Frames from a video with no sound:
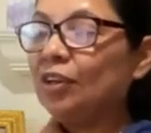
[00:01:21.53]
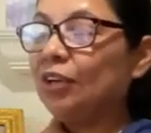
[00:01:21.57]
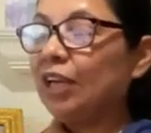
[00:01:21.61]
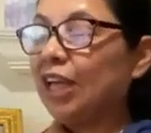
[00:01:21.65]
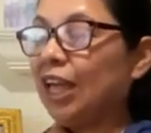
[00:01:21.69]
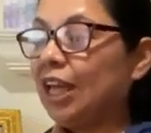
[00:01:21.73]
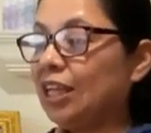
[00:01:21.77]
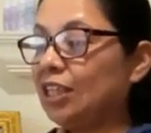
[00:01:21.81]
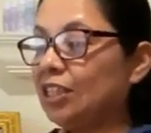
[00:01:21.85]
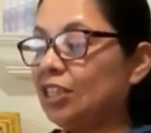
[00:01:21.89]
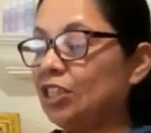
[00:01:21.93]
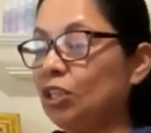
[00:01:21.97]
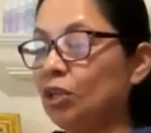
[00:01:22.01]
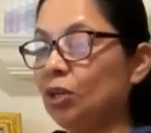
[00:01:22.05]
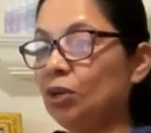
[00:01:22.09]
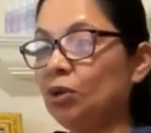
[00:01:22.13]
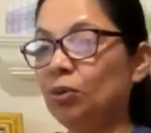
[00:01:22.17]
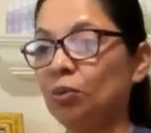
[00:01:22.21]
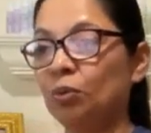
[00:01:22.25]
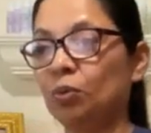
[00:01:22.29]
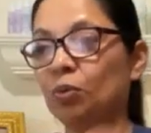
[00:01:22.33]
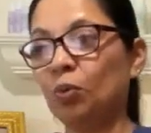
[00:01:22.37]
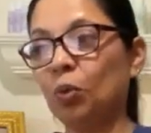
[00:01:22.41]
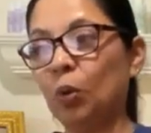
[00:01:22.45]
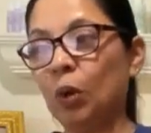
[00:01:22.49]
Okay,
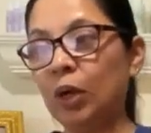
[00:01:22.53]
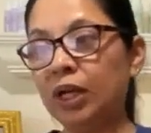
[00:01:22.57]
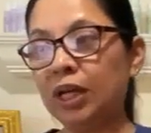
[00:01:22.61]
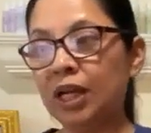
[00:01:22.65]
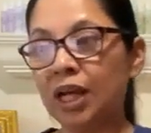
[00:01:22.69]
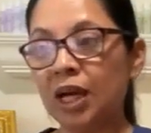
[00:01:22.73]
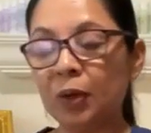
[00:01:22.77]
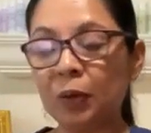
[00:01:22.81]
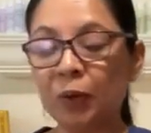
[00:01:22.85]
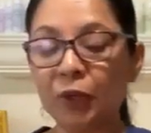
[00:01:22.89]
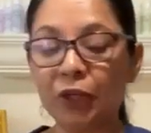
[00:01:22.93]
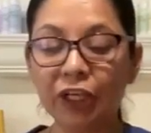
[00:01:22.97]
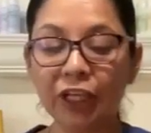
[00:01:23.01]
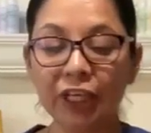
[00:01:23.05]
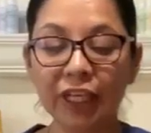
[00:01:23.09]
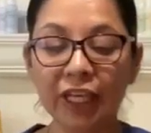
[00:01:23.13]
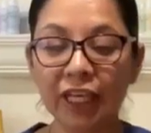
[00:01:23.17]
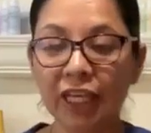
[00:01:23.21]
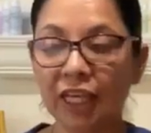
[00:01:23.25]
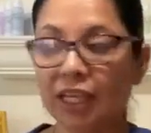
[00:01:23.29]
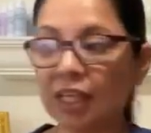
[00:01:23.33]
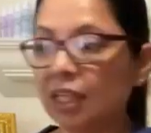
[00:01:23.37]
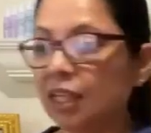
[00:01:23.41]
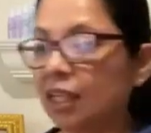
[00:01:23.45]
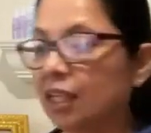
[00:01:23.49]
so 1 hour
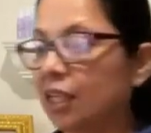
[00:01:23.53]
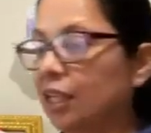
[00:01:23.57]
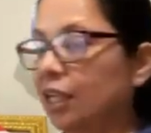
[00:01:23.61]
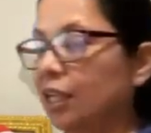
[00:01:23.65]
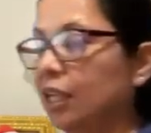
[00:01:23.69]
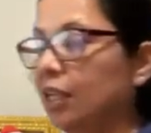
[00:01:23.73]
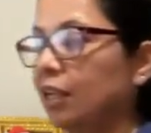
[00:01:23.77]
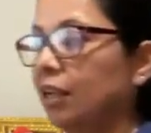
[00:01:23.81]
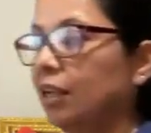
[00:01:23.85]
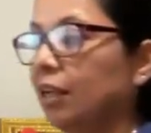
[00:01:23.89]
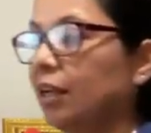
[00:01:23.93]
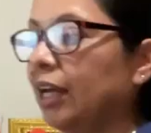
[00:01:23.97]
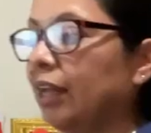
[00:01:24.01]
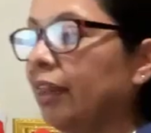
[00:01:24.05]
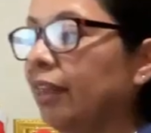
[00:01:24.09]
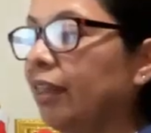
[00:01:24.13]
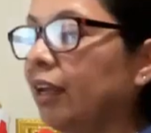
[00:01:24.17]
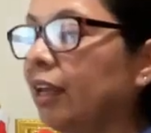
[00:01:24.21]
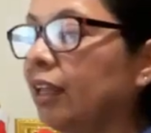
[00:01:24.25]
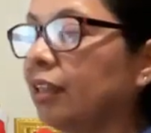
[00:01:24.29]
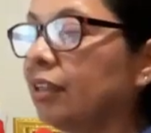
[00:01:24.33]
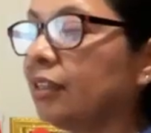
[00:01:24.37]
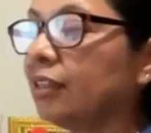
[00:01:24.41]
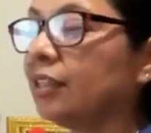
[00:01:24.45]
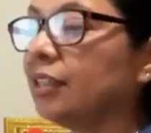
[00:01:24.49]
again. I
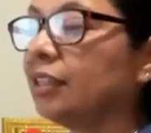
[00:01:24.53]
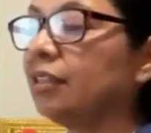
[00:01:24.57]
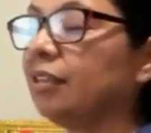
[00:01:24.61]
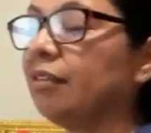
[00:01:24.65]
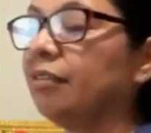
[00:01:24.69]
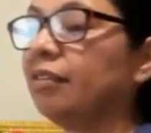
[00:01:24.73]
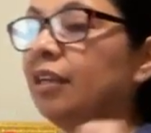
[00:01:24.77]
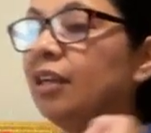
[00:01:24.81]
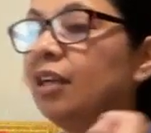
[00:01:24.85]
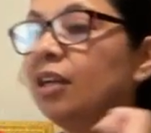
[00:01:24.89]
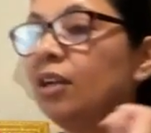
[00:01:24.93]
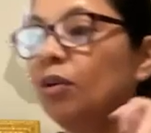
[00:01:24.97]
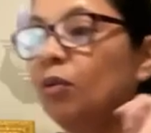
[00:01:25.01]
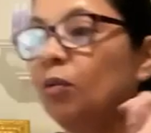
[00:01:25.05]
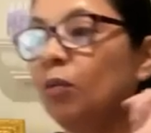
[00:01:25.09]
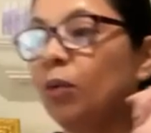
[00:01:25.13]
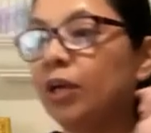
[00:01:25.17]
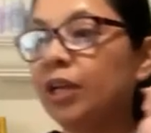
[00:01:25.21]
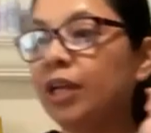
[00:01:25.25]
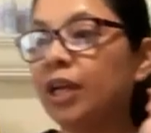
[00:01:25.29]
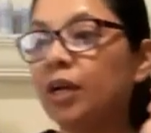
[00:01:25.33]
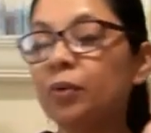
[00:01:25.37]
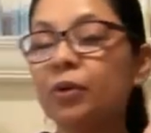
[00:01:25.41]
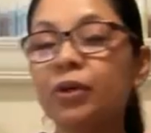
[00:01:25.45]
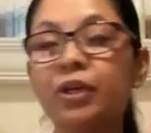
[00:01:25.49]
thought I turned this off.
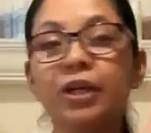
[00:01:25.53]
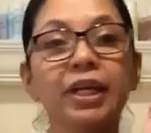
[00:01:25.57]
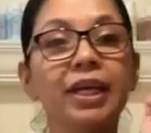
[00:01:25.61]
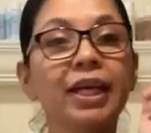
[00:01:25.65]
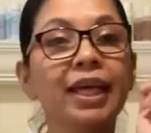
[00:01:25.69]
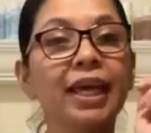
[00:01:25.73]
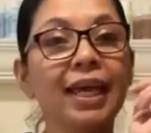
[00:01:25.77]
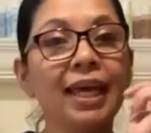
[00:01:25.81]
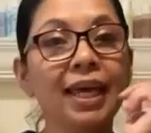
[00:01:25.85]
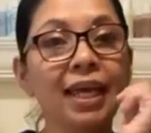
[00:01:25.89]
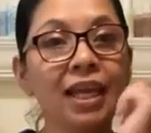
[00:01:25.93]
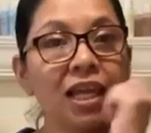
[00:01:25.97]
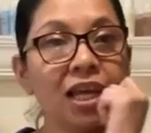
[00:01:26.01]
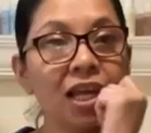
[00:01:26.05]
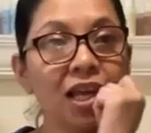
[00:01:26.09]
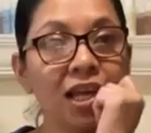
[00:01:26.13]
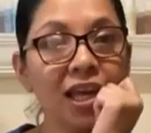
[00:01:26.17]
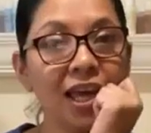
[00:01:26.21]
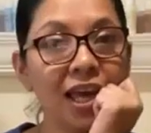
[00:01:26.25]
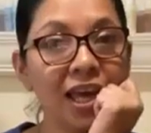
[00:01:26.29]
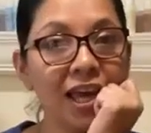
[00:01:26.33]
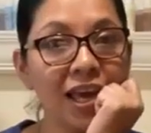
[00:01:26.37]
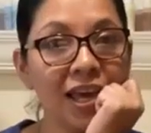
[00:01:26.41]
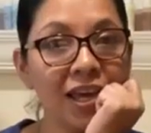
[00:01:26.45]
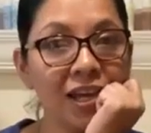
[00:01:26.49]
1 hour
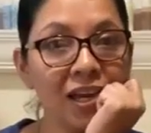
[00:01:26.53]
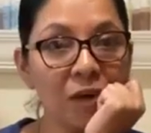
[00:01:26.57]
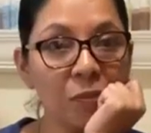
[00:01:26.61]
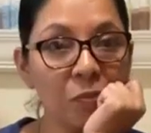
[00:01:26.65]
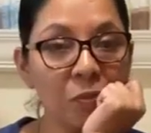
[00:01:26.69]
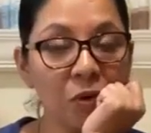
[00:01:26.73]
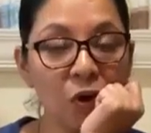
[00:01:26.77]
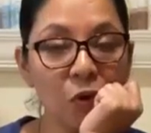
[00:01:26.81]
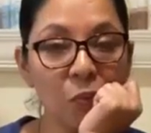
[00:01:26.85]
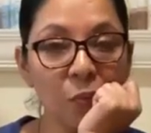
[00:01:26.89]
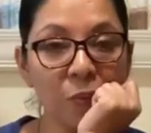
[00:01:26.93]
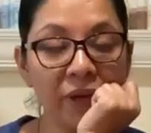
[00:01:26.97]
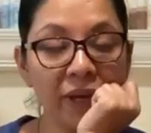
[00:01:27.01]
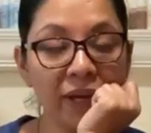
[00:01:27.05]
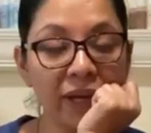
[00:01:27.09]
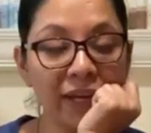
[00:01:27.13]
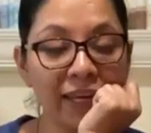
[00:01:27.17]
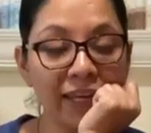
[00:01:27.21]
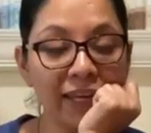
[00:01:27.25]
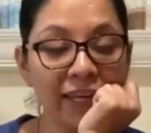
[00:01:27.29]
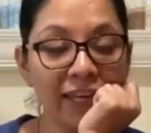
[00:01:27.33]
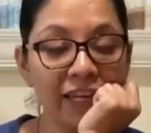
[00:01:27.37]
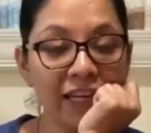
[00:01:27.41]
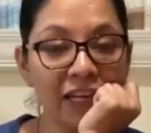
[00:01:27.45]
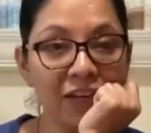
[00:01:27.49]
again, and I'm
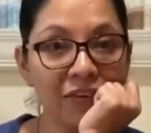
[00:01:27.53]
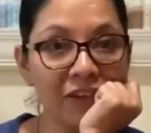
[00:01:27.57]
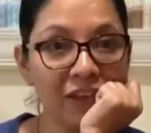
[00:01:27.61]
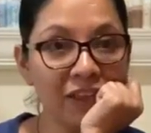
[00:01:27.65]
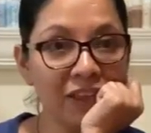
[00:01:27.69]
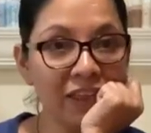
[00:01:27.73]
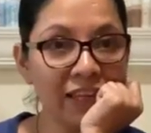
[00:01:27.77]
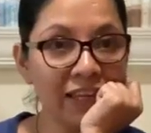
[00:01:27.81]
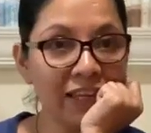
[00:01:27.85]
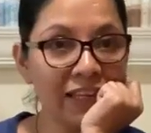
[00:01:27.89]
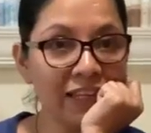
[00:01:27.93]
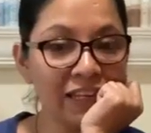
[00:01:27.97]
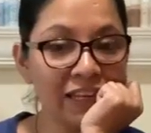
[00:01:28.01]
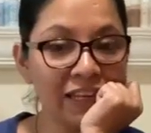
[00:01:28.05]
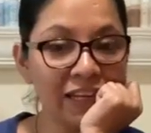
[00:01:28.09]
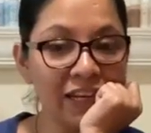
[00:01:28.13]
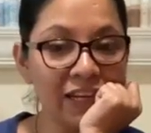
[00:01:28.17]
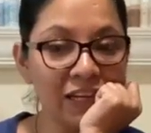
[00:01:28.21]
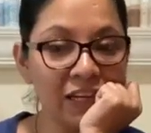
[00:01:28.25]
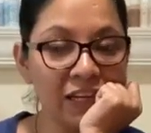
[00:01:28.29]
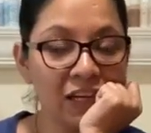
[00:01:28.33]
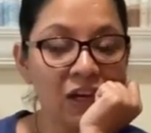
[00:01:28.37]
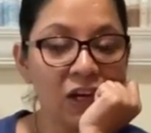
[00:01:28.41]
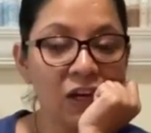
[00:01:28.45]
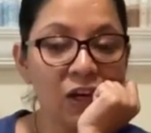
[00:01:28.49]
hoping I get everything
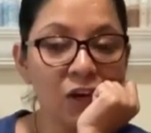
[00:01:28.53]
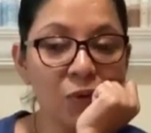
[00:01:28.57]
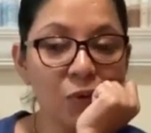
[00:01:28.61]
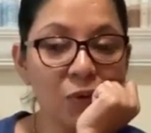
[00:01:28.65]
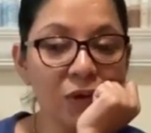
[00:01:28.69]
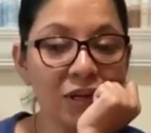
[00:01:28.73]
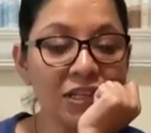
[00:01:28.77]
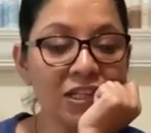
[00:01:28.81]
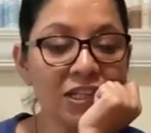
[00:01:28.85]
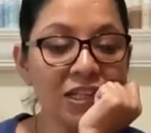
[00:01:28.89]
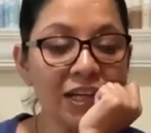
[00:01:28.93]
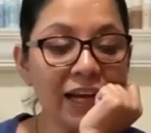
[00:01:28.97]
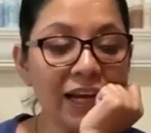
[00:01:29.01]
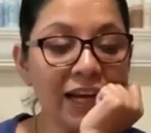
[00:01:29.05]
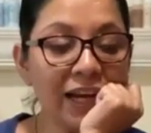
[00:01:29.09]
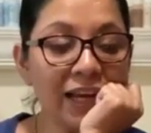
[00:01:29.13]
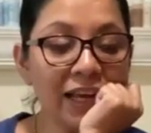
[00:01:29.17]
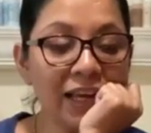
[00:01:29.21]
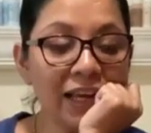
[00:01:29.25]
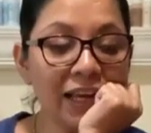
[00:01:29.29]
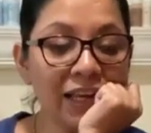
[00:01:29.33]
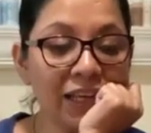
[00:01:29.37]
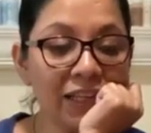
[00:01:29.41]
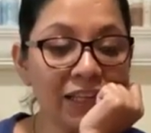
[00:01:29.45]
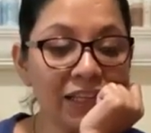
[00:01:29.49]
done, which
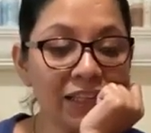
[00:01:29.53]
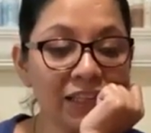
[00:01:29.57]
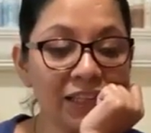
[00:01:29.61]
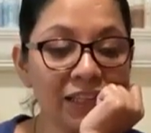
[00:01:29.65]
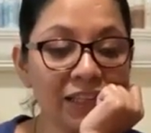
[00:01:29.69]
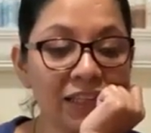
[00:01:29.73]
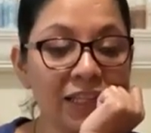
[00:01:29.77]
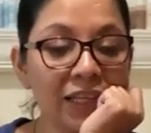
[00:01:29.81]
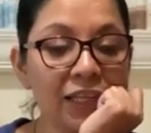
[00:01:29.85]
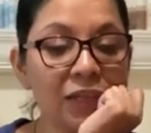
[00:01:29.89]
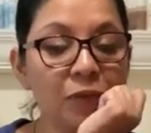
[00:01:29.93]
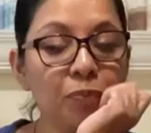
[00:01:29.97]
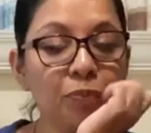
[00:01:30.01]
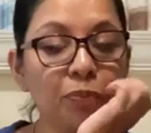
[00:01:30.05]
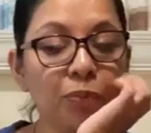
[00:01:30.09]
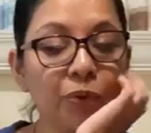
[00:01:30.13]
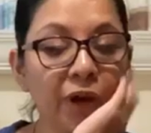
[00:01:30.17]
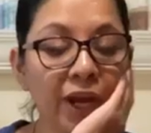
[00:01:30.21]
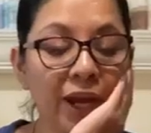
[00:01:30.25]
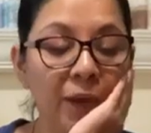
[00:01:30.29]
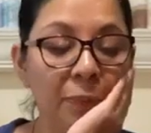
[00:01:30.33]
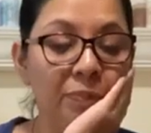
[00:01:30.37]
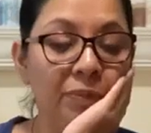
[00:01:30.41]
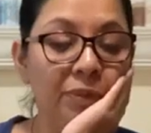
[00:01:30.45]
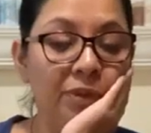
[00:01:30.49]
I did
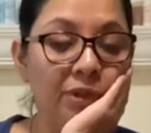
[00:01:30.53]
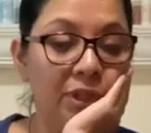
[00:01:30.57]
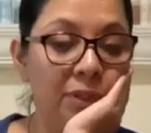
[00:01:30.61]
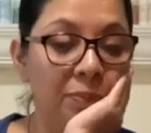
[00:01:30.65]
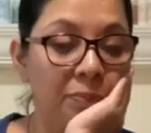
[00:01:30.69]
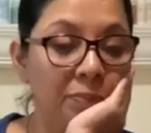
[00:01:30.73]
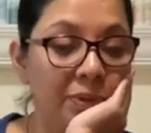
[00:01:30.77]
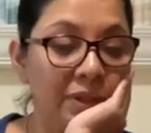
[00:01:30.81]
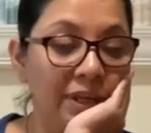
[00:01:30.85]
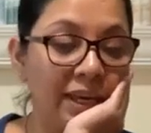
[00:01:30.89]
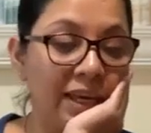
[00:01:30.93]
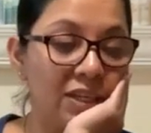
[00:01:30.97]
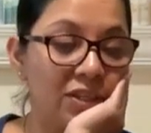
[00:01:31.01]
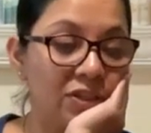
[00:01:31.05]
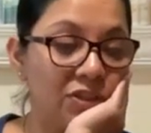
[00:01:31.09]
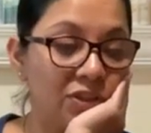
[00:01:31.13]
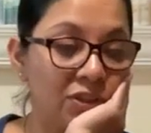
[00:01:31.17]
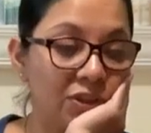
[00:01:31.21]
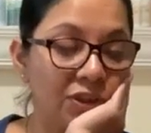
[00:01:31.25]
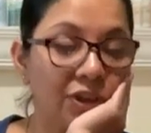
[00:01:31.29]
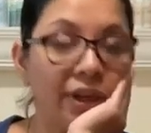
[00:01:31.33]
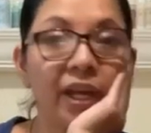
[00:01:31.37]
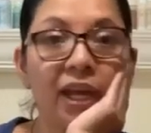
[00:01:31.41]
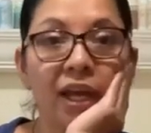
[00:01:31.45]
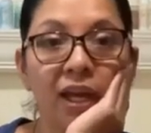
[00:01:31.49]
prep up
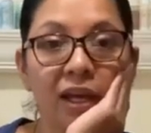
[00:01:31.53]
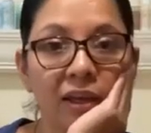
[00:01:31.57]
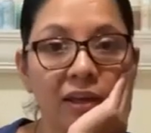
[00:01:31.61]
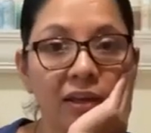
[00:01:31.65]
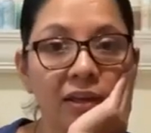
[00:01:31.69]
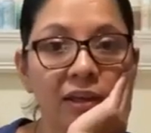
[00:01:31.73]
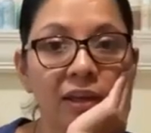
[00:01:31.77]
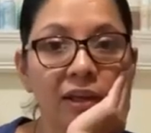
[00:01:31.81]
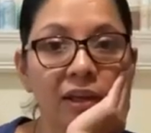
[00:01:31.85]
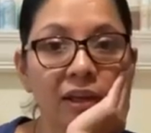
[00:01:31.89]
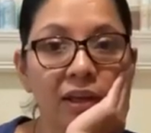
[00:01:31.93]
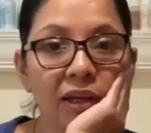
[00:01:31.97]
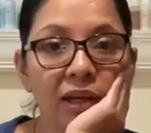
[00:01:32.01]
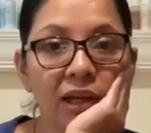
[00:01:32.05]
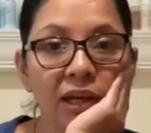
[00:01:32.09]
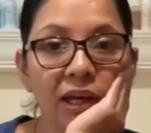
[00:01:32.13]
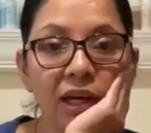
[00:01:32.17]
yesterday,